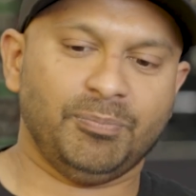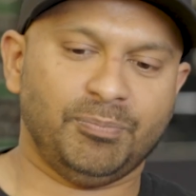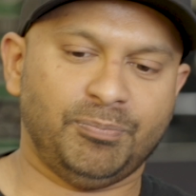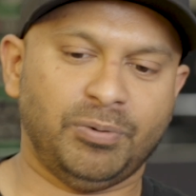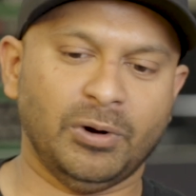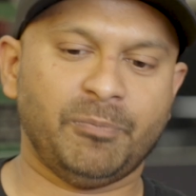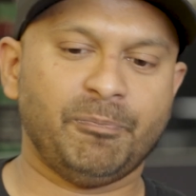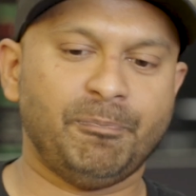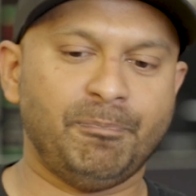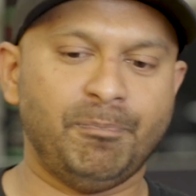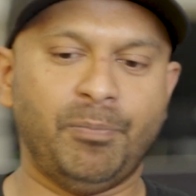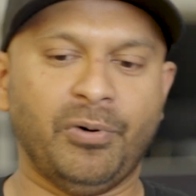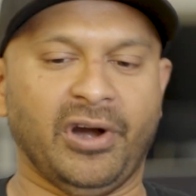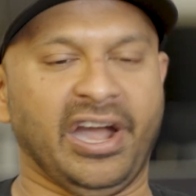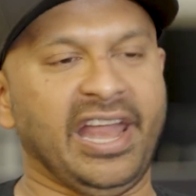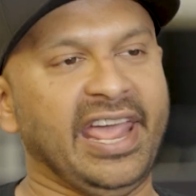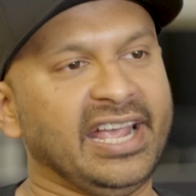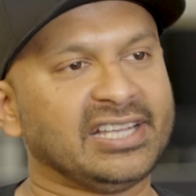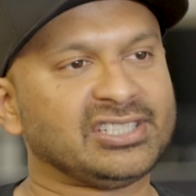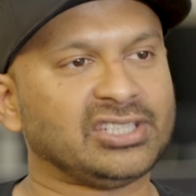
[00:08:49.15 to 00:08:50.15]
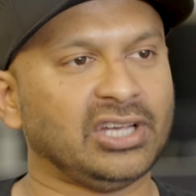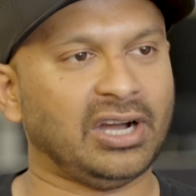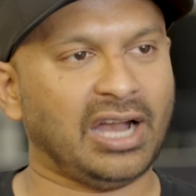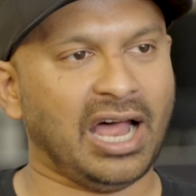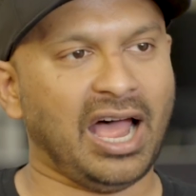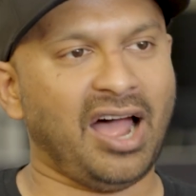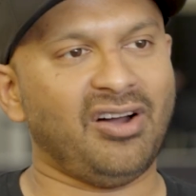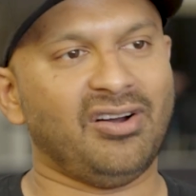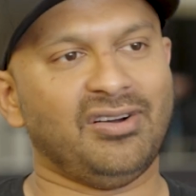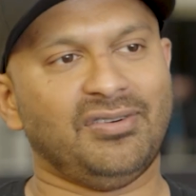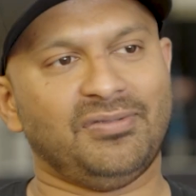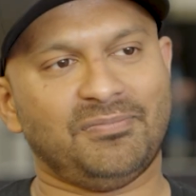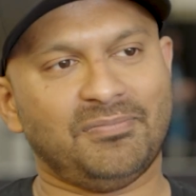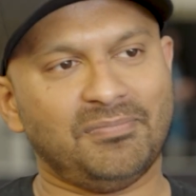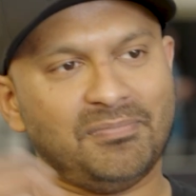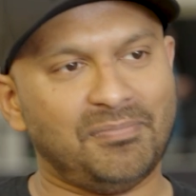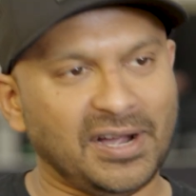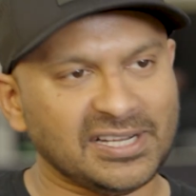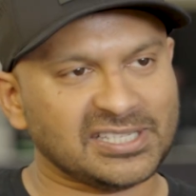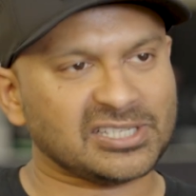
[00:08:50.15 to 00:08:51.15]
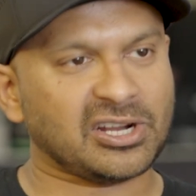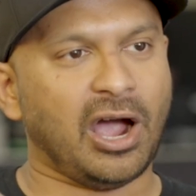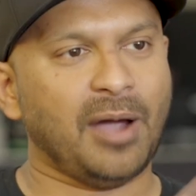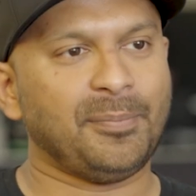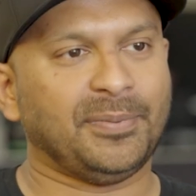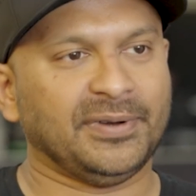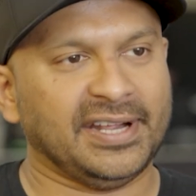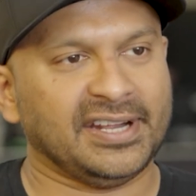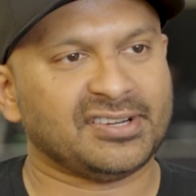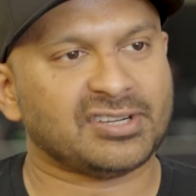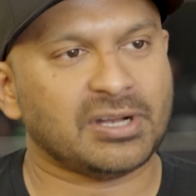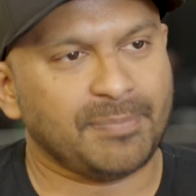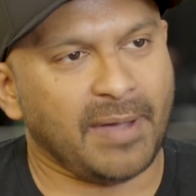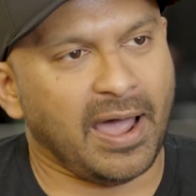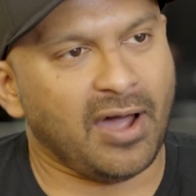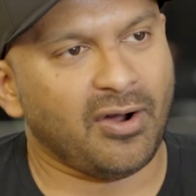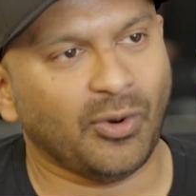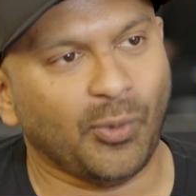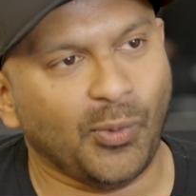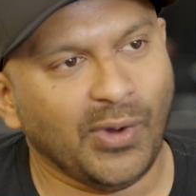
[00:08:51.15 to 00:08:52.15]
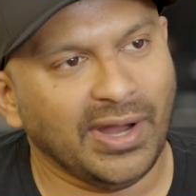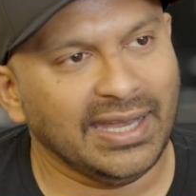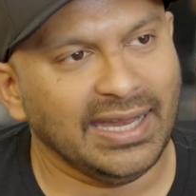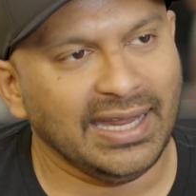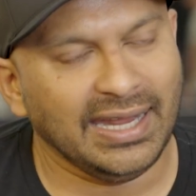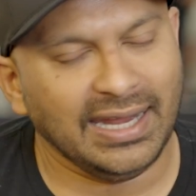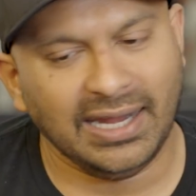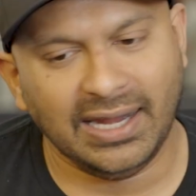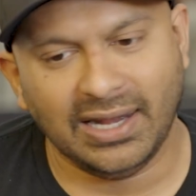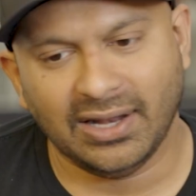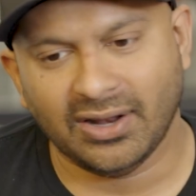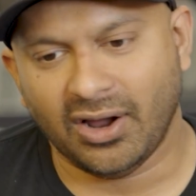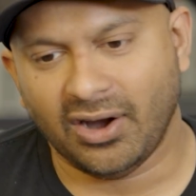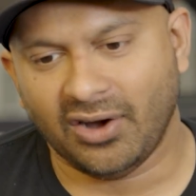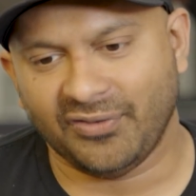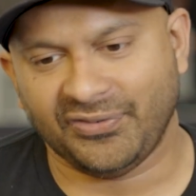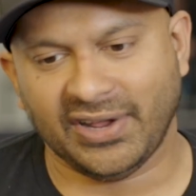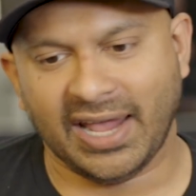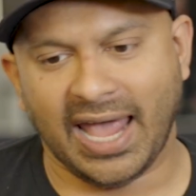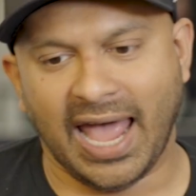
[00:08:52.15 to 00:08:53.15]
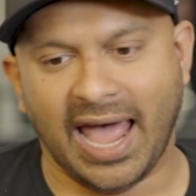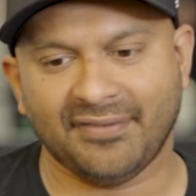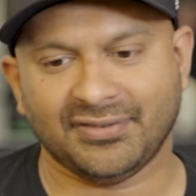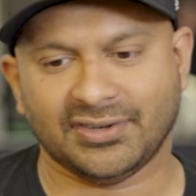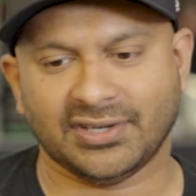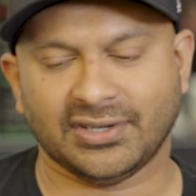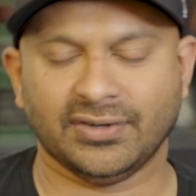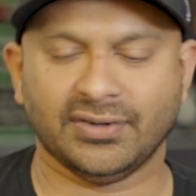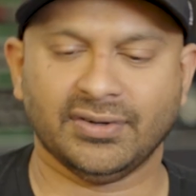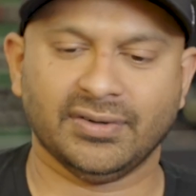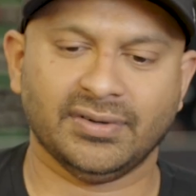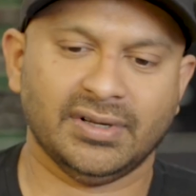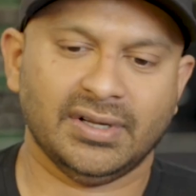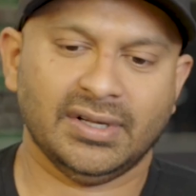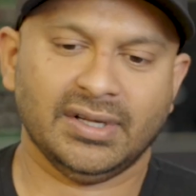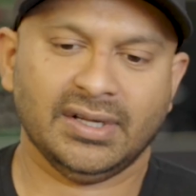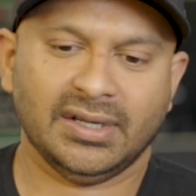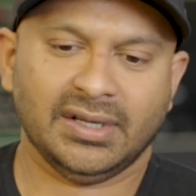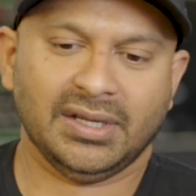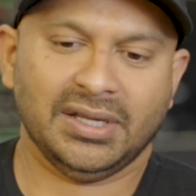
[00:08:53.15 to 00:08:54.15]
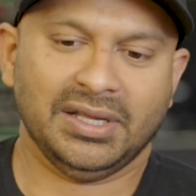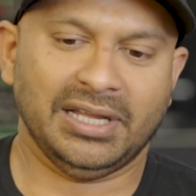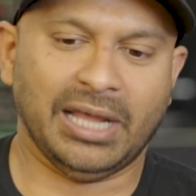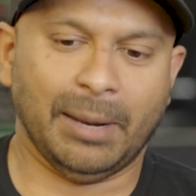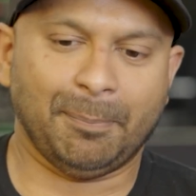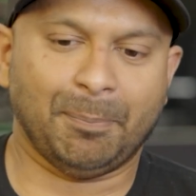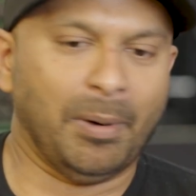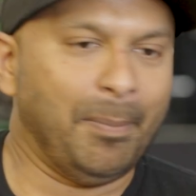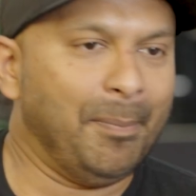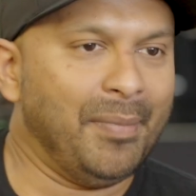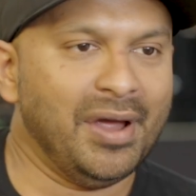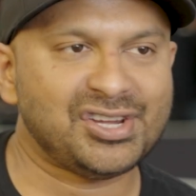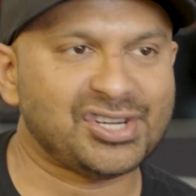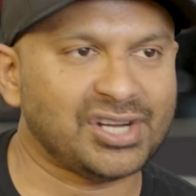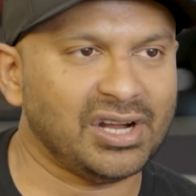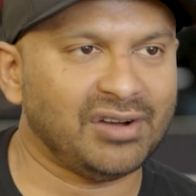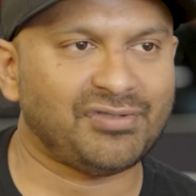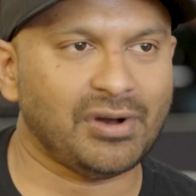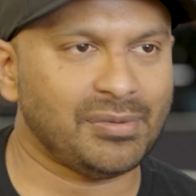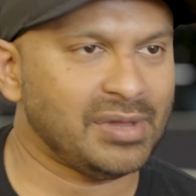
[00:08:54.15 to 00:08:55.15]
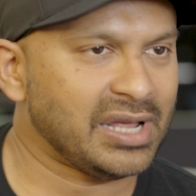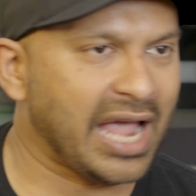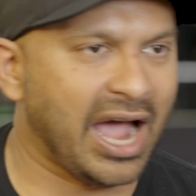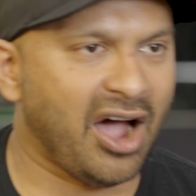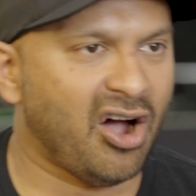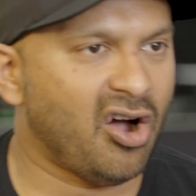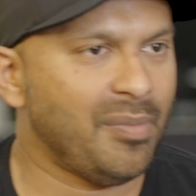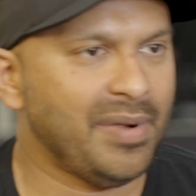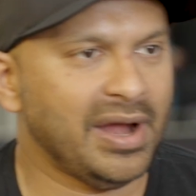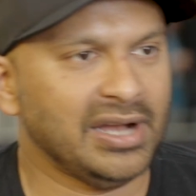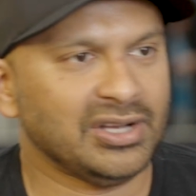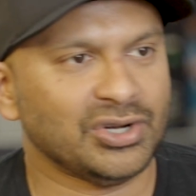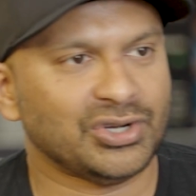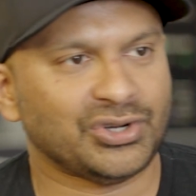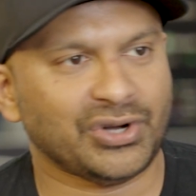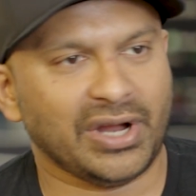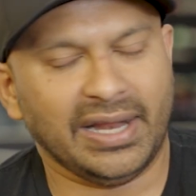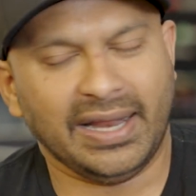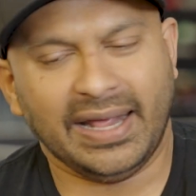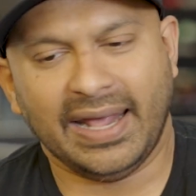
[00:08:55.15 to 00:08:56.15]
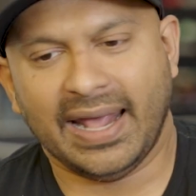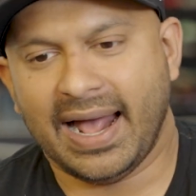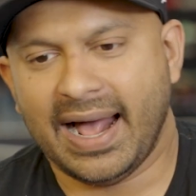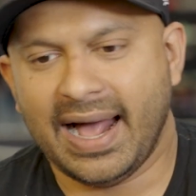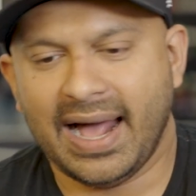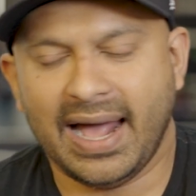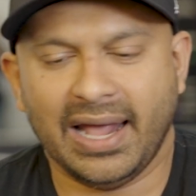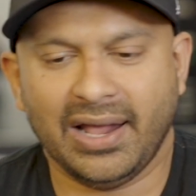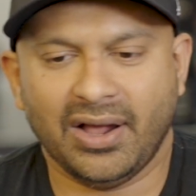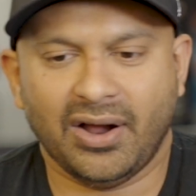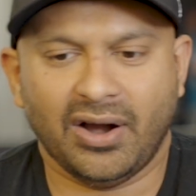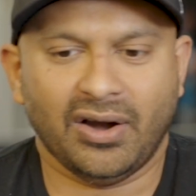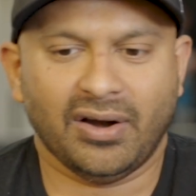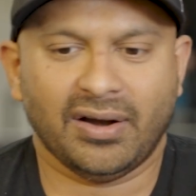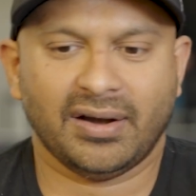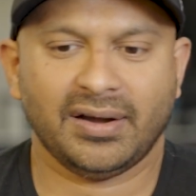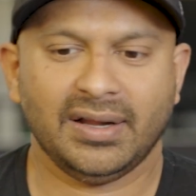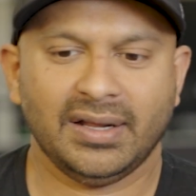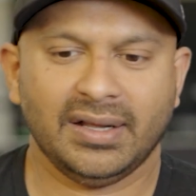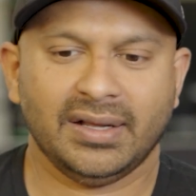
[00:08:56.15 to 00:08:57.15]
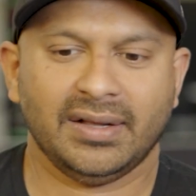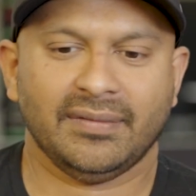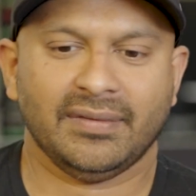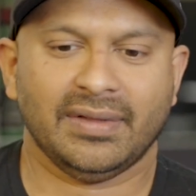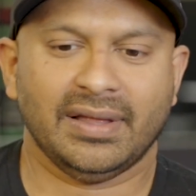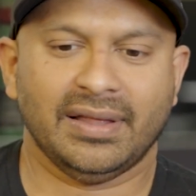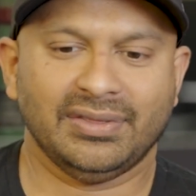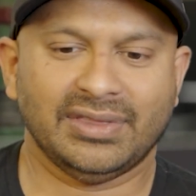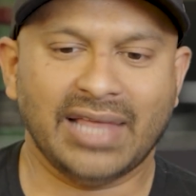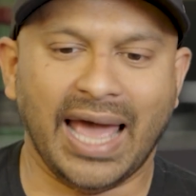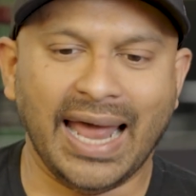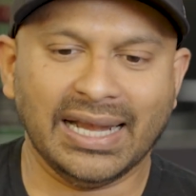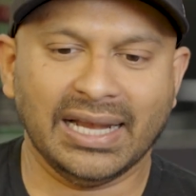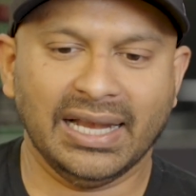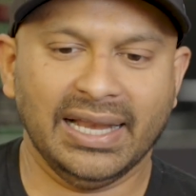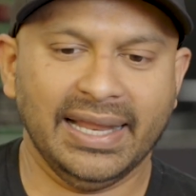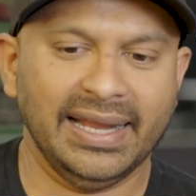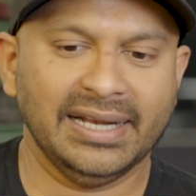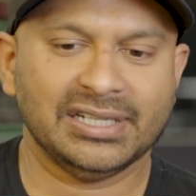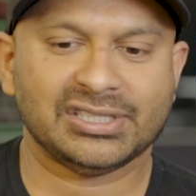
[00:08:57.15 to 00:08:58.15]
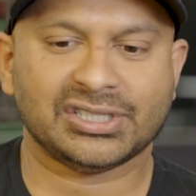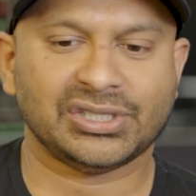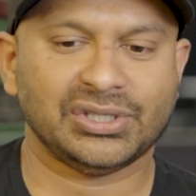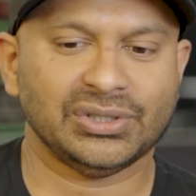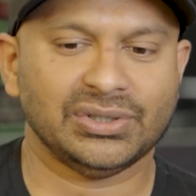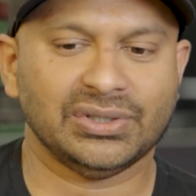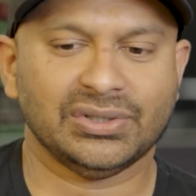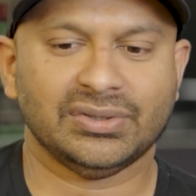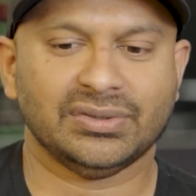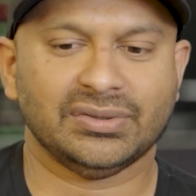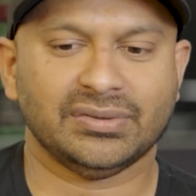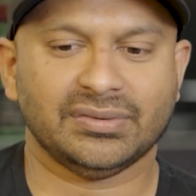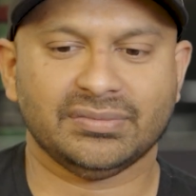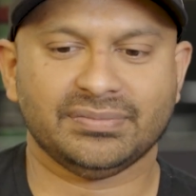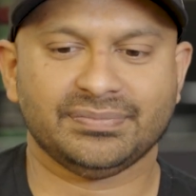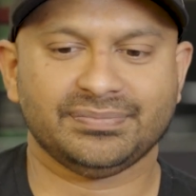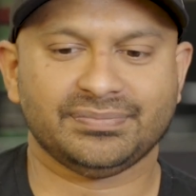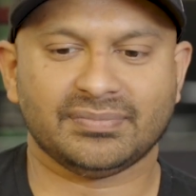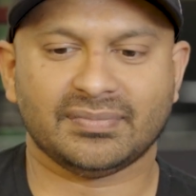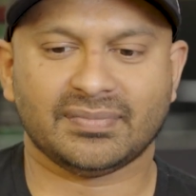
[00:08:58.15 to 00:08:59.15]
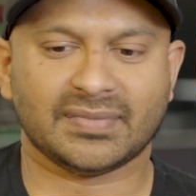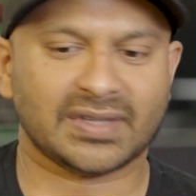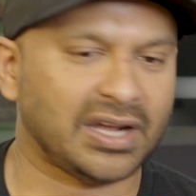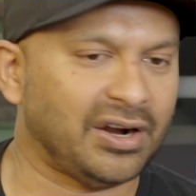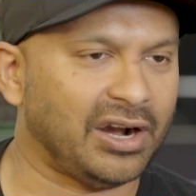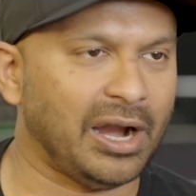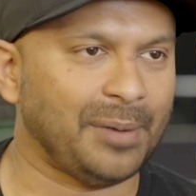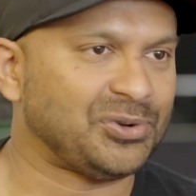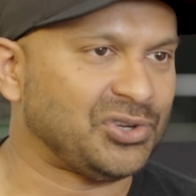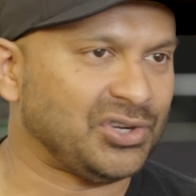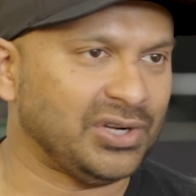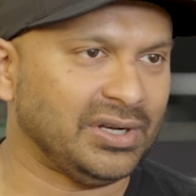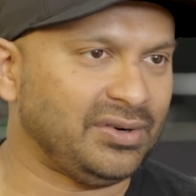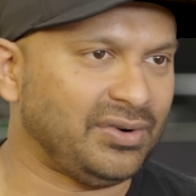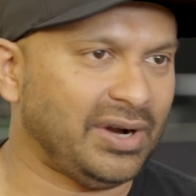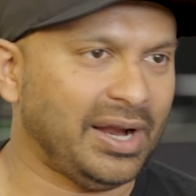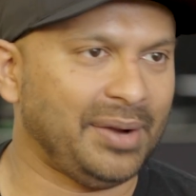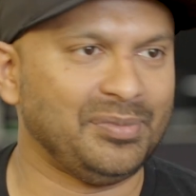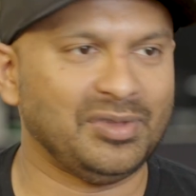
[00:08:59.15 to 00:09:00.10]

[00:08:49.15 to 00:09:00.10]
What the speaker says: put brakes on how much computation power we need, or if you have to get permission from the government to train AI, or that leads to corruption, right?